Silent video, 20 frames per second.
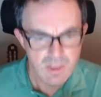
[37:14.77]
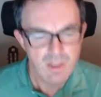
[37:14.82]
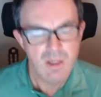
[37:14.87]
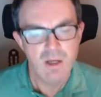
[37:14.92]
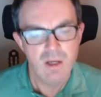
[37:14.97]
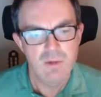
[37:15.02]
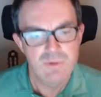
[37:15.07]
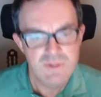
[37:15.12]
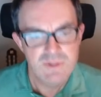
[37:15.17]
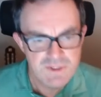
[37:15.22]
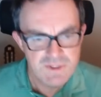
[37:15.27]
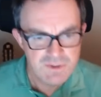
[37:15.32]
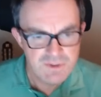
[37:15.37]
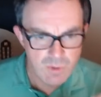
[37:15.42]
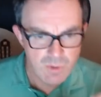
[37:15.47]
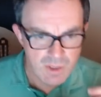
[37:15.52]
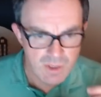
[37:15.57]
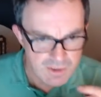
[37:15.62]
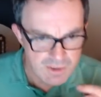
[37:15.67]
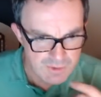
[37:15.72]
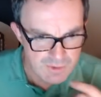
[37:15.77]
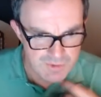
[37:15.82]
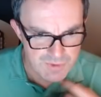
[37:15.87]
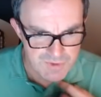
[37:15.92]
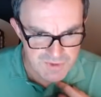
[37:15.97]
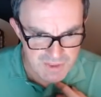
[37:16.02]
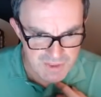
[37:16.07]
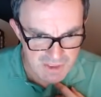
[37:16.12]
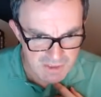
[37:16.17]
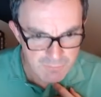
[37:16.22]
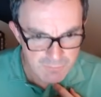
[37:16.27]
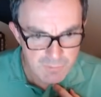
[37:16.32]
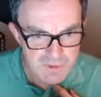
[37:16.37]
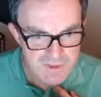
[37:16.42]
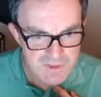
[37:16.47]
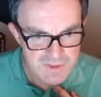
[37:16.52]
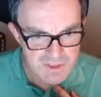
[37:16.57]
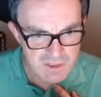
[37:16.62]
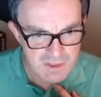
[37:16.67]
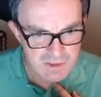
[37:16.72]
oh, this is quite interesting. If we
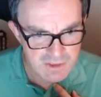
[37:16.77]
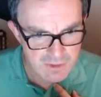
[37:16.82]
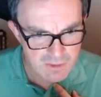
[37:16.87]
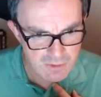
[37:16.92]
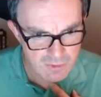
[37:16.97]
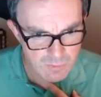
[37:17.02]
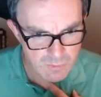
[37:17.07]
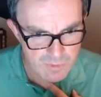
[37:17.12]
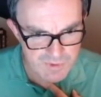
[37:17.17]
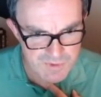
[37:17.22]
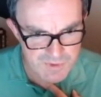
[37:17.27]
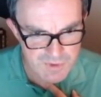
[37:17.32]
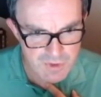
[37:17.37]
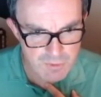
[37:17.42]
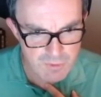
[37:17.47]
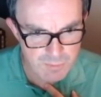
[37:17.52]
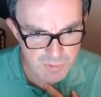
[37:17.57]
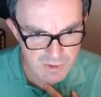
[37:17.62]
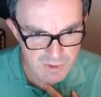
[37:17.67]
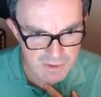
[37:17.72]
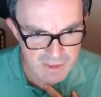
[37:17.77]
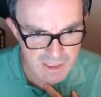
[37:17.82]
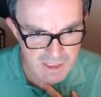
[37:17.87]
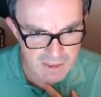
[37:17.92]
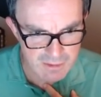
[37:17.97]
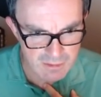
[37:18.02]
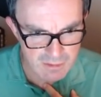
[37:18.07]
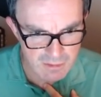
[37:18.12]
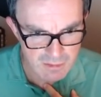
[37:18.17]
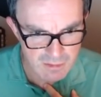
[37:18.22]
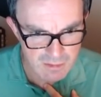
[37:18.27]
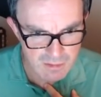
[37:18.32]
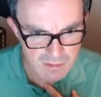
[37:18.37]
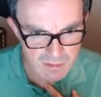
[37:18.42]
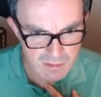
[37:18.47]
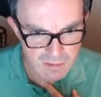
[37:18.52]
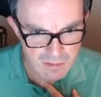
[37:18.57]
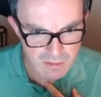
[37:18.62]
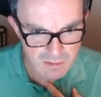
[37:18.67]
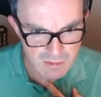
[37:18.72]
study our quintuple again,
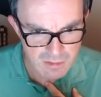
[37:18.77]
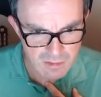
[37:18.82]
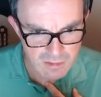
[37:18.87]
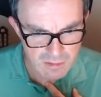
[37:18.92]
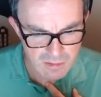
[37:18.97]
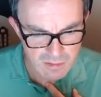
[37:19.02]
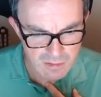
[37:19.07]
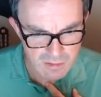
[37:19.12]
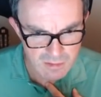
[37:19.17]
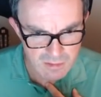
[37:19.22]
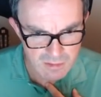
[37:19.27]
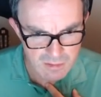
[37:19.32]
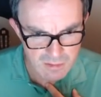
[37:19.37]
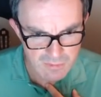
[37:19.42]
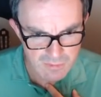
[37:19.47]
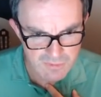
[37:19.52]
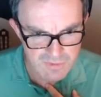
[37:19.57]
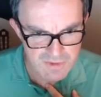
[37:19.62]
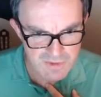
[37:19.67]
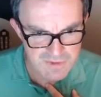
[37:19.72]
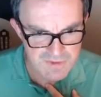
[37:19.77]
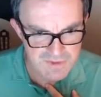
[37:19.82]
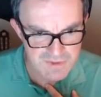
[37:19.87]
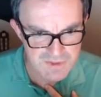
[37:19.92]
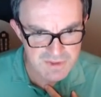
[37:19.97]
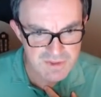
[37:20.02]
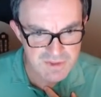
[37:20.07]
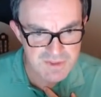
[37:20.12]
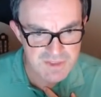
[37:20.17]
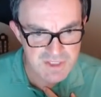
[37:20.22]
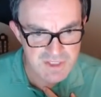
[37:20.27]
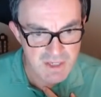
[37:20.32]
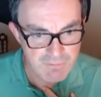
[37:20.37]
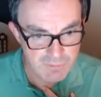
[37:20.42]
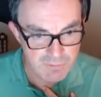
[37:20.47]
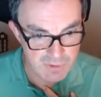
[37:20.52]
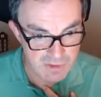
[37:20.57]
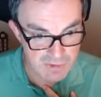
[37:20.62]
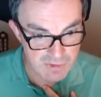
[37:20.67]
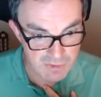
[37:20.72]
this, the
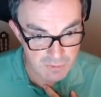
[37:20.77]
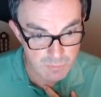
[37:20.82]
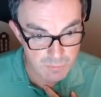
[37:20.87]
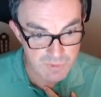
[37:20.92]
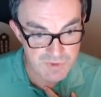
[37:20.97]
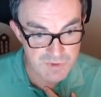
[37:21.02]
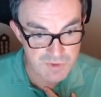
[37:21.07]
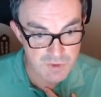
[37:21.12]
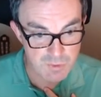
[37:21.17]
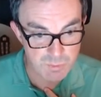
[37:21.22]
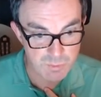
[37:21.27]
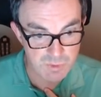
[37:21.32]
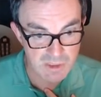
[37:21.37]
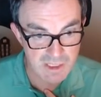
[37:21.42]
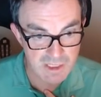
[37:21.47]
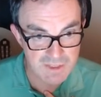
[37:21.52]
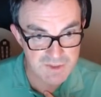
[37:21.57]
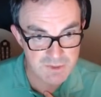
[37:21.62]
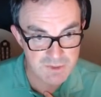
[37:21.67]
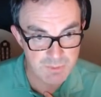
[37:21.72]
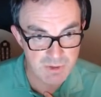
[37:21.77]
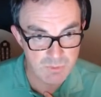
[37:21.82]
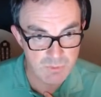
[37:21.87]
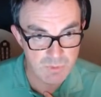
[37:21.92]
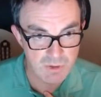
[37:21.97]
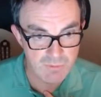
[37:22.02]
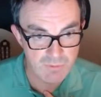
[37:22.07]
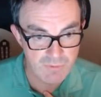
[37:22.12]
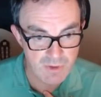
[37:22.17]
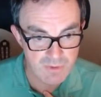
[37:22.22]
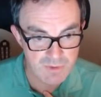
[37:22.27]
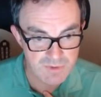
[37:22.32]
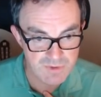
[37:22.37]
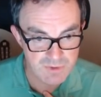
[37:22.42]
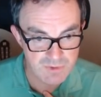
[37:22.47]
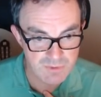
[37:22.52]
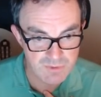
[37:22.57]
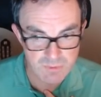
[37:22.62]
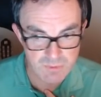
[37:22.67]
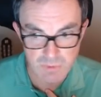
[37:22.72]
seven in the quintuple has to be in one of those
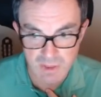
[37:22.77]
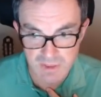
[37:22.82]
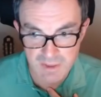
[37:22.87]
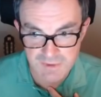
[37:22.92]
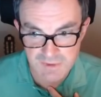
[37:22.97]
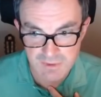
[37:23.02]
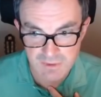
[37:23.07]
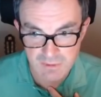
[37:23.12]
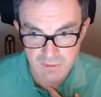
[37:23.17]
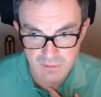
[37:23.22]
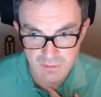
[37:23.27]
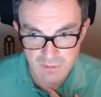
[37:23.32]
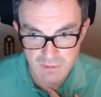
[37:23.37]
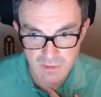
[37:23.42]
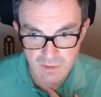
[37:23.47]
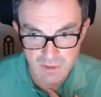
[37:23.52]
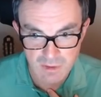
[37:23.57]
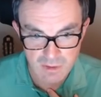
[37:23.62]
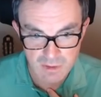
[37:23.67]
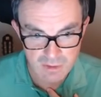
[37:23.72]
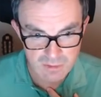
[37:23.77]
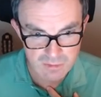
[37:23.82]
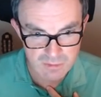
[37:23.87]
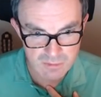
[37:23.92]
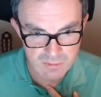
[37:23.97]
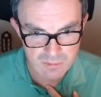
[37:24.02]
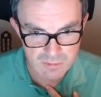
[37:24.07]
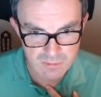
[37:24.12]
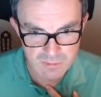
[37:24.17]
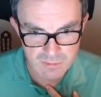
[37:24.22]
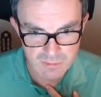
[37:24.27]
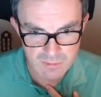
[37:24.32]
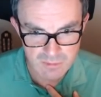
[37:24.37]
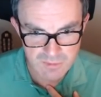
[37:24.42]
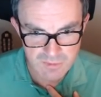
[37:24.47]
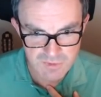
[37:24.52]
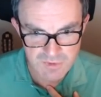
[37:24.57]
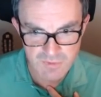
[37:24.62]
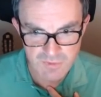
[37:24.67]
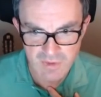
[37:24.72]
two squares.
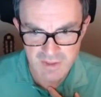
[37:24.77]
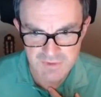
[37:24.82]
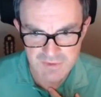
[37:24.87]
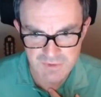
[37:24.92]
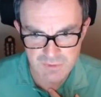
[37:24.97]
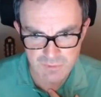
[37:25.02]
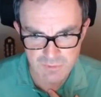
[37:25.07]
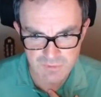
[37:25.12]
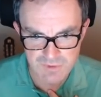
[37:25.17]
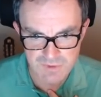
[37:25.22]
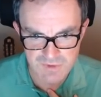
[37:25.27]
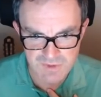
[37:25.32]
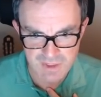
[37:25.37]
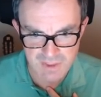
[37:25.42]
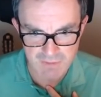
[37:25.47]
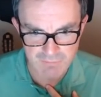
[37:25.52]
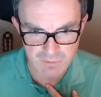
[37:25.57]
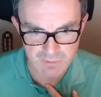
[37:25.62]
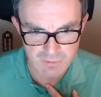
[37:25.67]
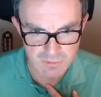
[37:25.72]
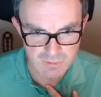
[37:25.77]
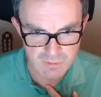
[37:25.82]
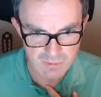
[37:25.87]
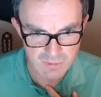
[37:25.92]
So that's not a seven.